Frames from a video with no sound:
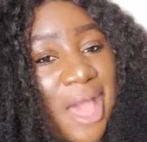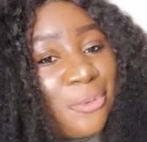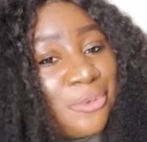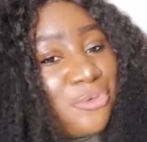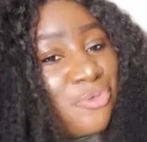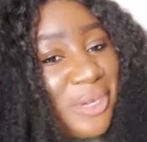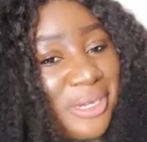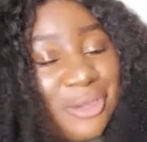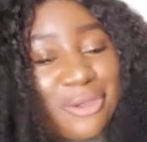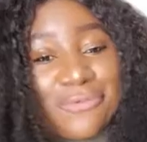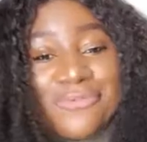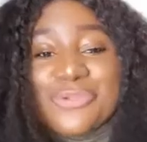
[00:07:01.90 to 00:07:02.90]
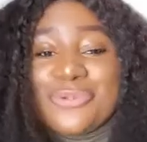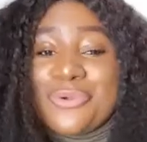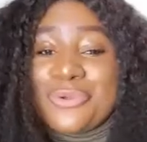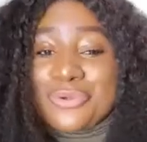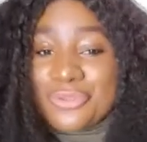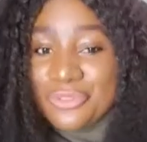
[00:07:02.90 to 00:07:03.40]
I would really love to know
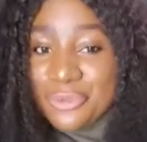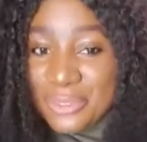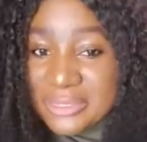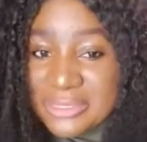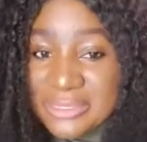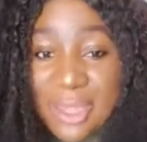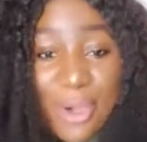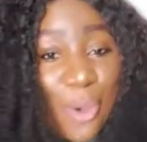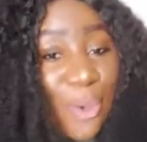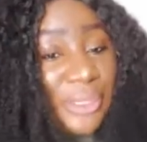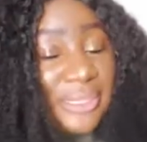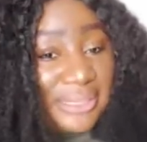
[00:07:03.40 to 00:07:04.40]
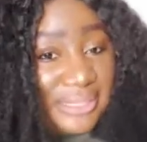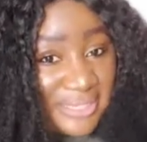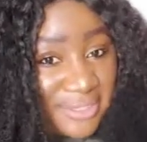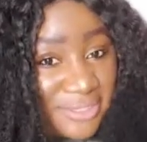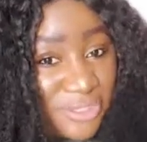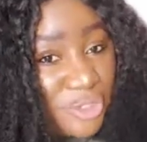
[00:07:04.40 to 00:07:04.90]
your thoughts on
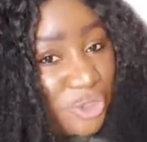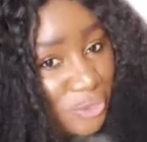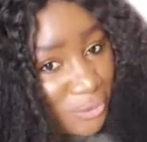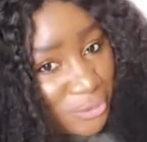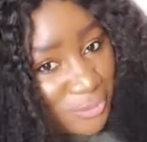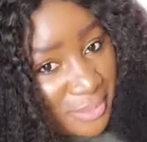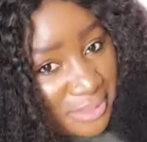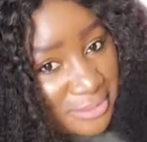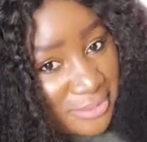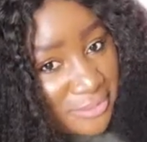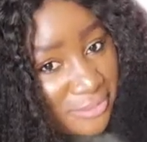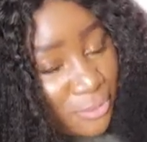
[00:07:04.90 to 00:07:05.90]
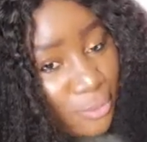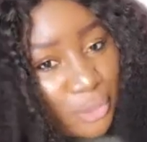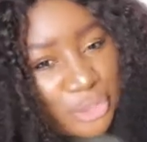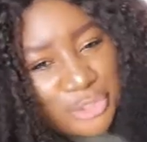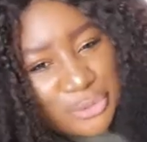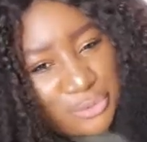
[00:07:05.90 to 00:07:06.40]
this judgment.
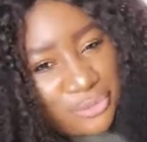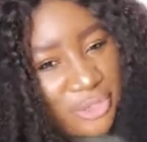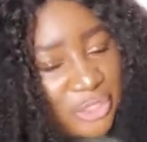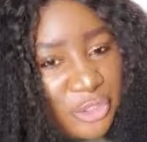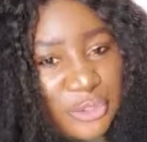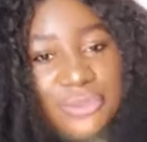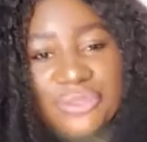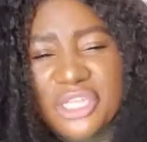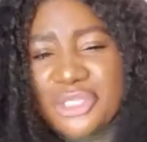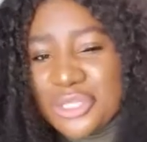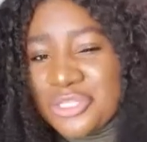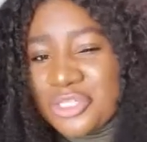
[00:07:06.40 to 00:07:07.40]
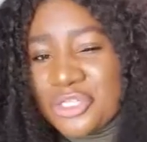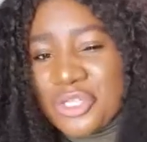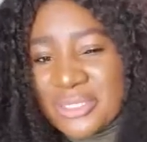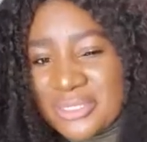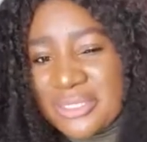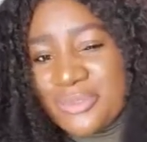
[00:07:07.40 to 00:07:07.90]
What do you think? Do you think
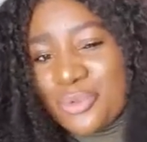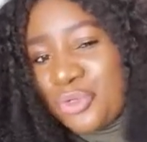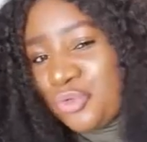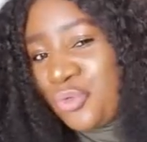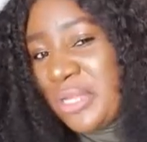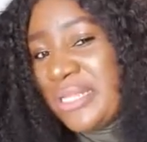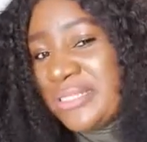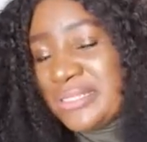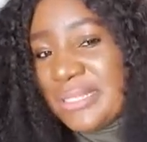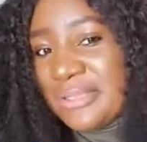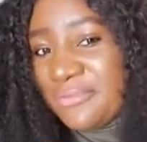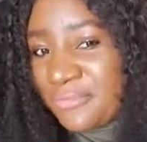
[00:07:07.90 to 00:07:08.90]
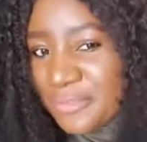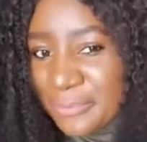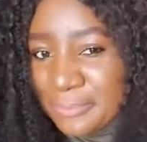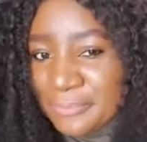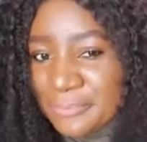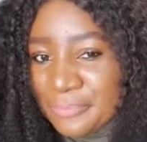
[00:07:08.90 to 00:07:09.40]
justice was really served?
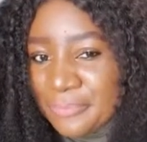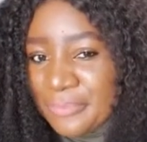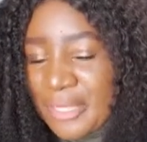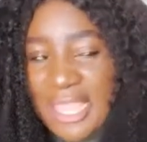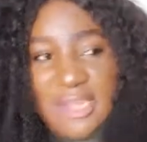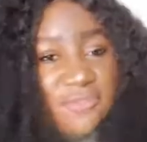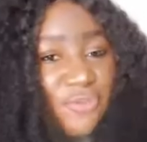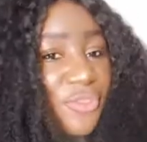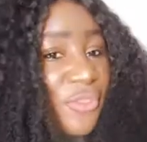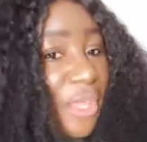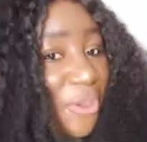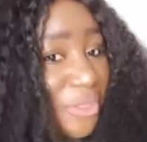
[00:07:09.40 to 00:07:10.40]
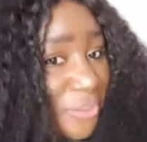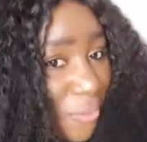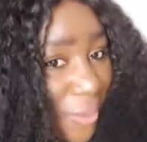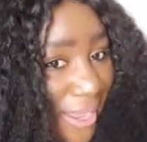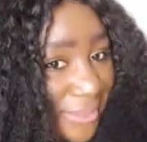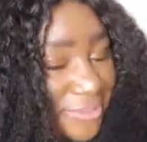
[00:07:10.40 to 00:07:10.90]
And if you think
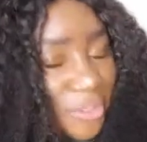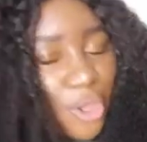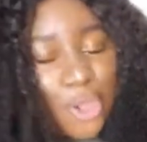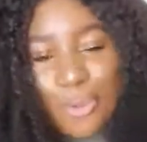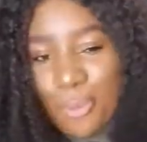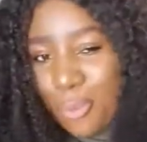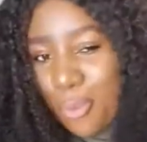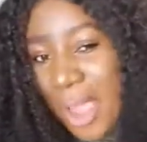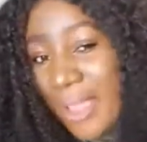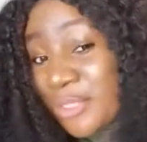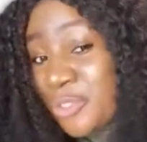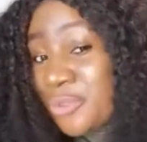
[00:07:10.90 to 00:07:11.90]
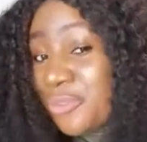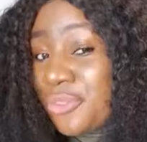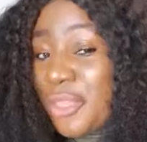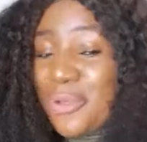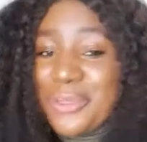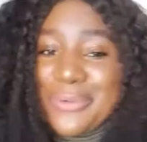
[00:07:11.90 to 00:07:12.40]
otherwise, why do you
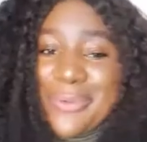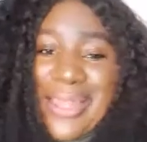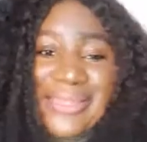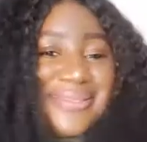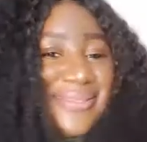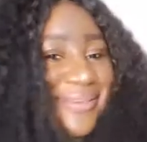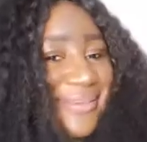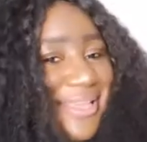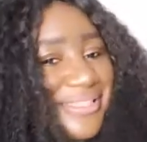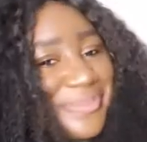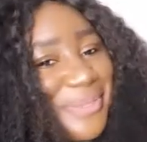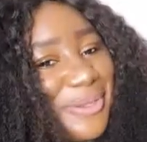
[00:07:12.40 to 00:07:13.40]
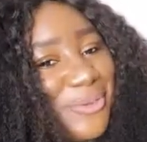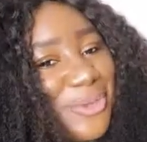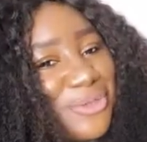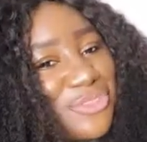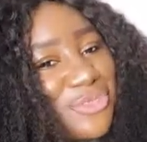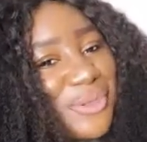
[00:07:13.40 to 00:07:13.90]
think otherwise? Let me know
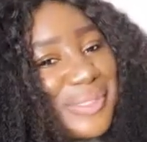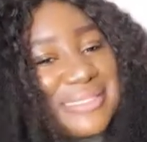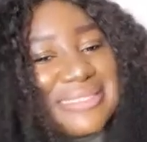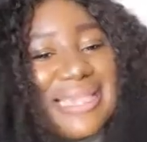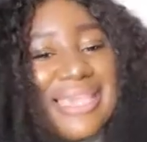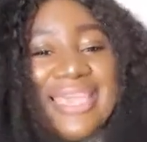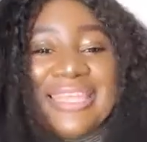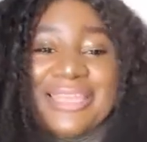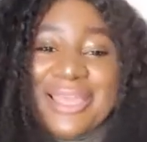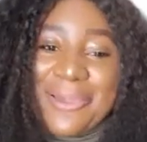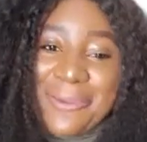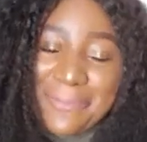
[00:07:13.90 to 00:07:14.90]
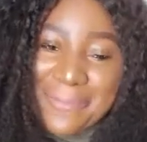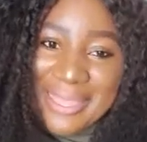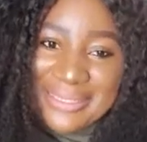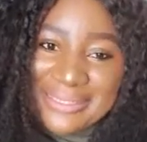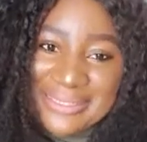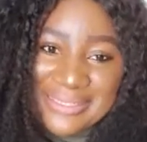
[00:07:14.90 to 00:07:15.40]
your thoughts in the
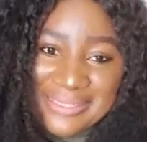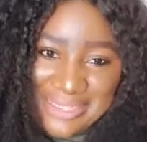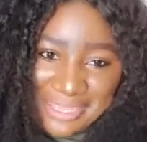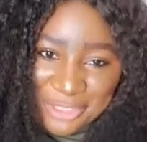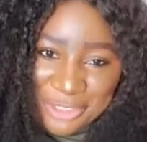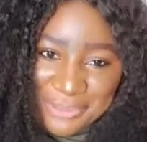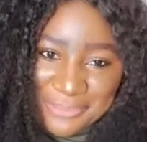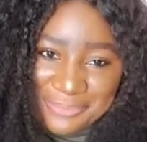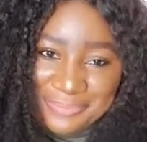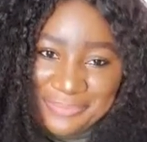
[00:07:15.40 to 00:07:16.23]
comments section.